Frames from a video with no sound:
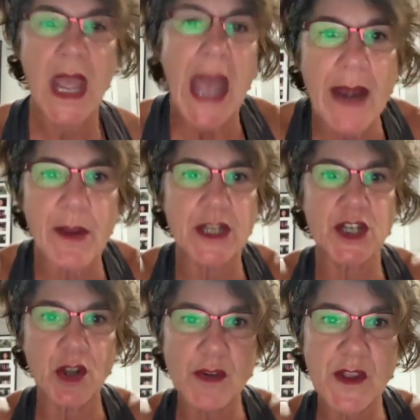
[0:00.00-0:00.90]
Anyway, she
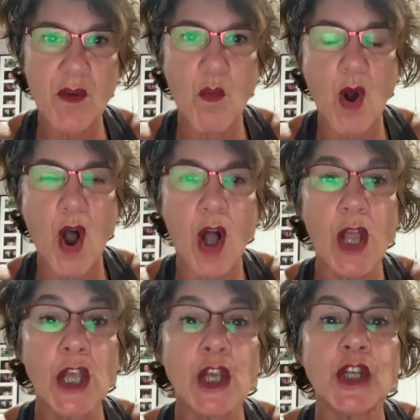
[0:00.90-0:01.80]
goes to the wall.
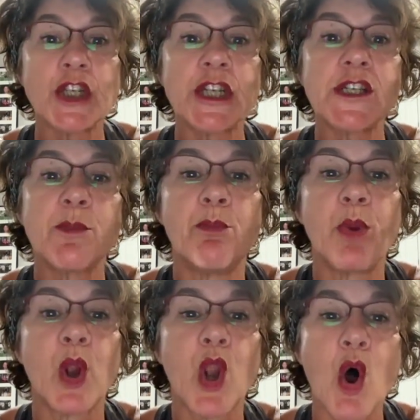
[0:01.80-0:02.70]
She's
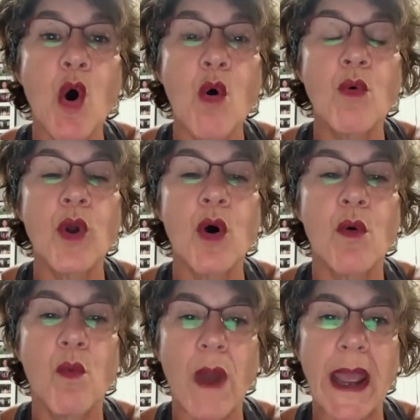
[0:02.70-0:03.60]
blown
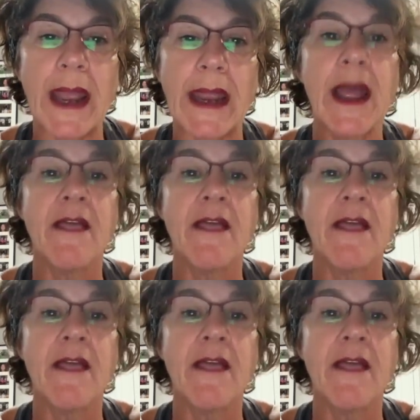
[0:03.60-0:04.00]
away